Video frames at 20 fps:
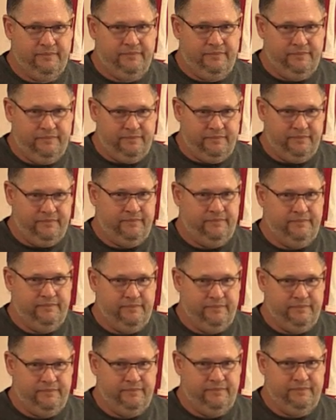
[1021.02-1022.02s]

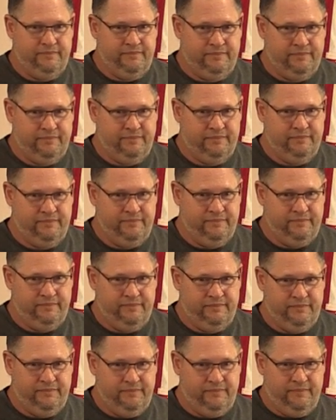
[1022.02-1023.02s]

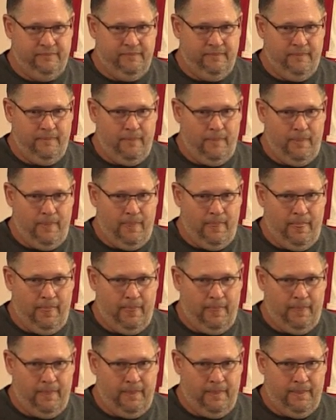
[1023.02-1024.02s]

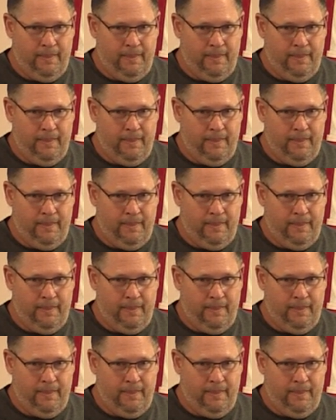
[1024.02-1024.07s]
[no speech]